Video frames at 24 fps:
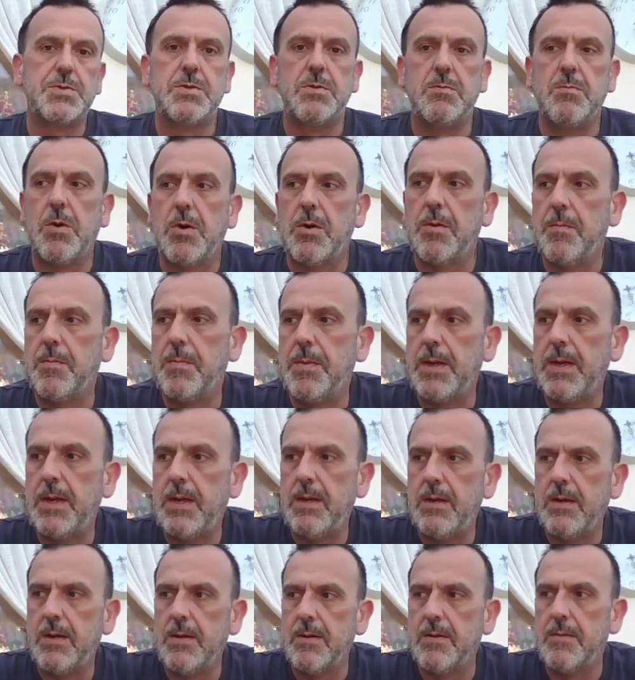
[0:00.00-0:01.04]
You might be
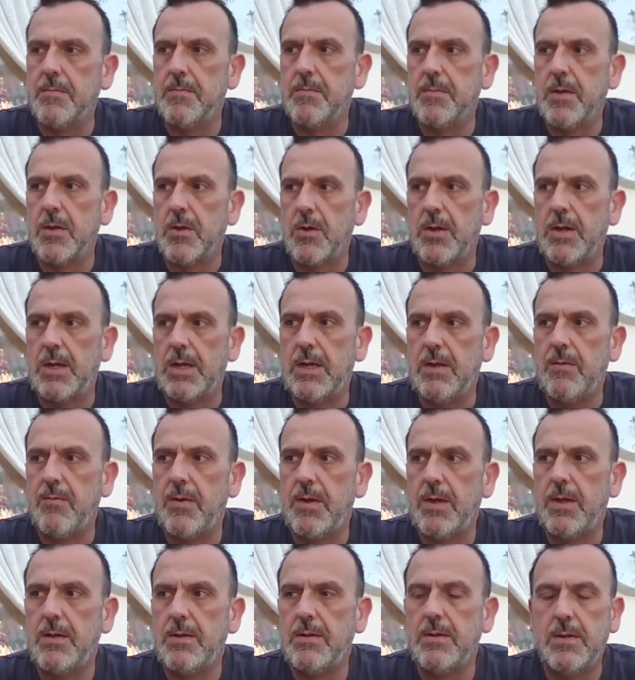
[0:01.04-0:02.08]
like
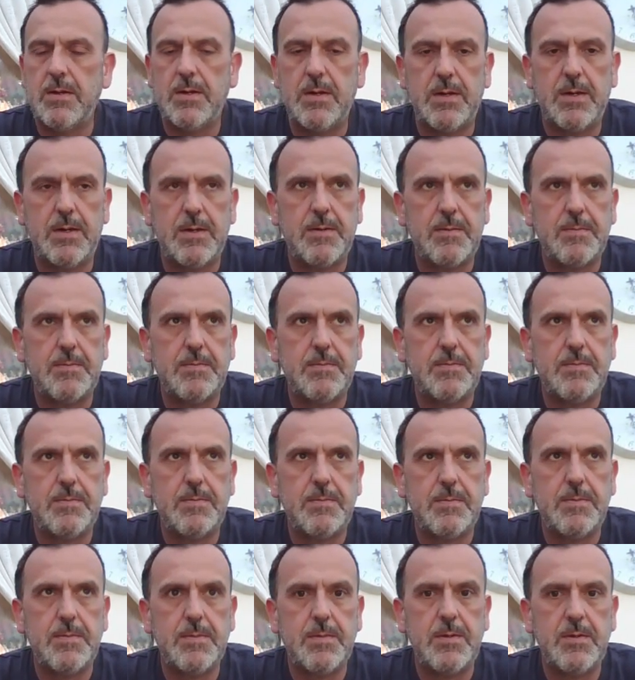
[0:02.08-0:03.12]
leaving
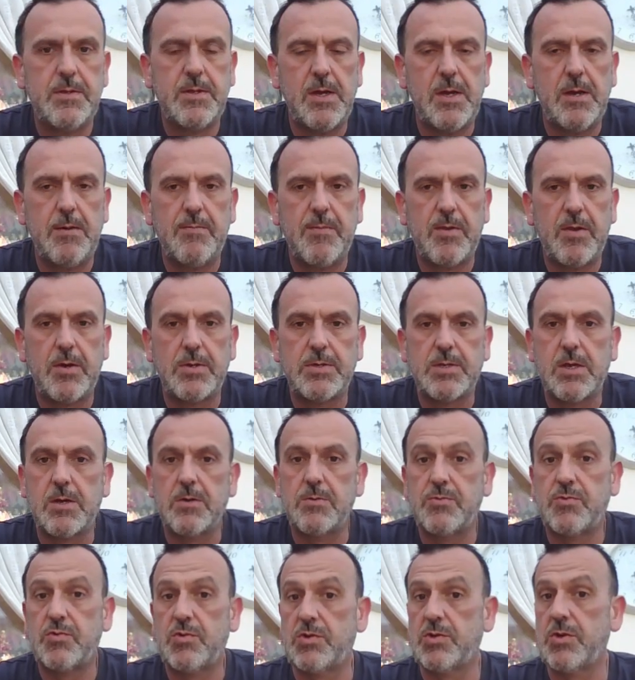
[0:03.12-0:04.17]
the nice
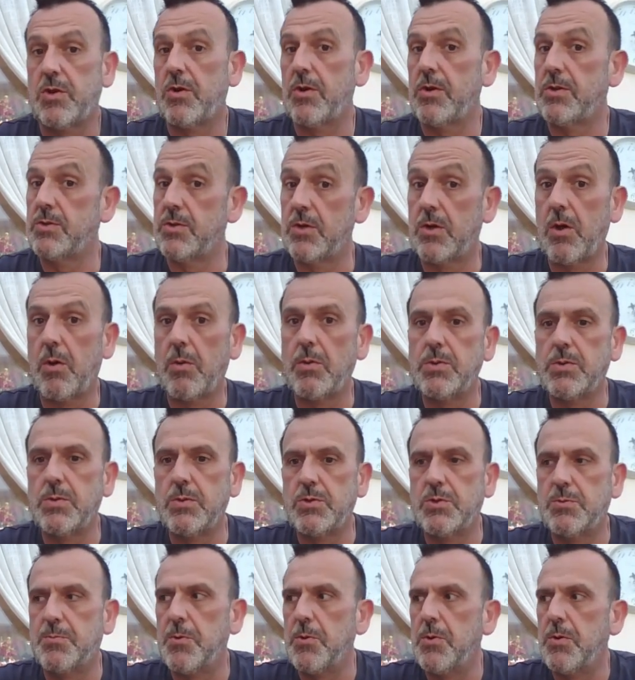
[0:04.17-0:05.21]
countryside to go into a
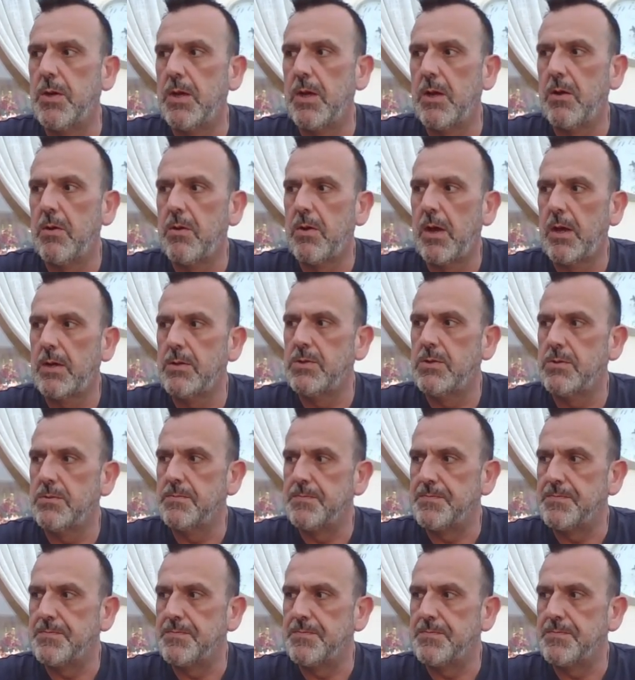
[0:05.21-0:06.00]
spooky location.